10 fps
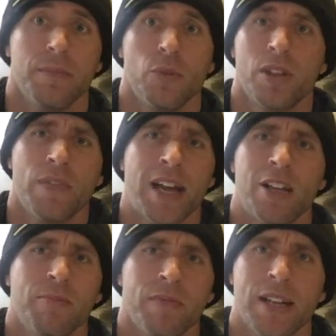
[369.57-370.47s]
What the
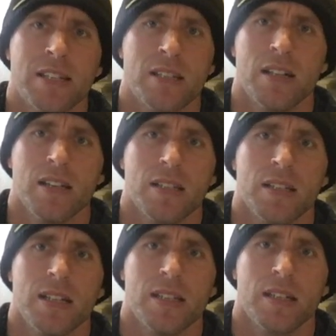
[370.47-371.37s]
vacuum advance does
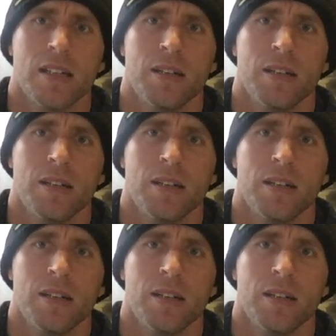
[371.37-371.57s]
is